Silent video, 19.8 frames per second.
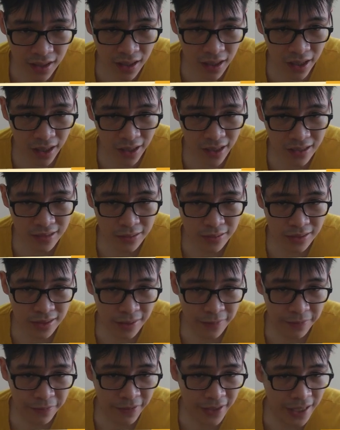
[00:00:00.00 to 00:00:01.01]
Here's a
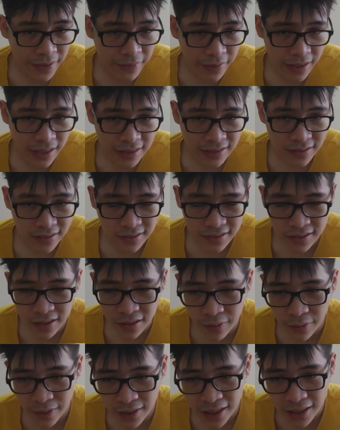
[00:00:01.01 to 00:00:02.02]
c5 is a
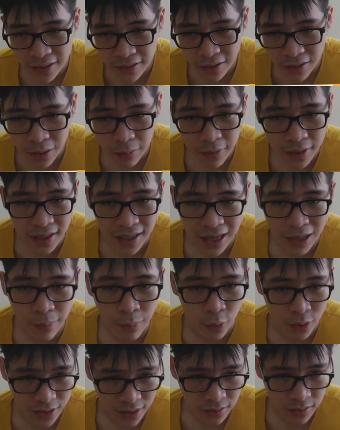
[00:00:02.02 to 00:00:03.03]
really good looking
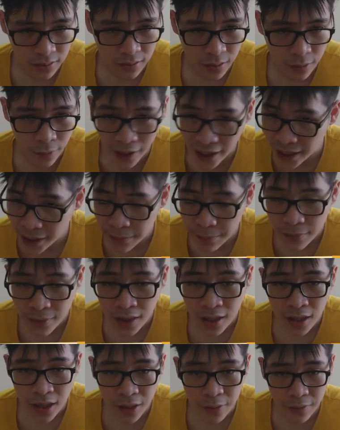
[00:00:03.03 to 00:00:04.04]
outpost, right?
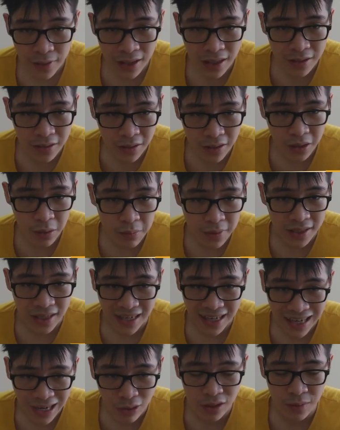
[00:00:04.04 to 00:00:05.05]
A really good looking
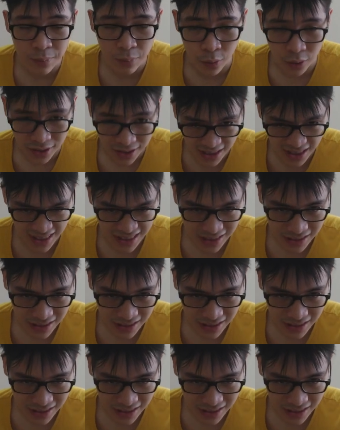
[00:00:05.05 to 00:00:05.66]
outpost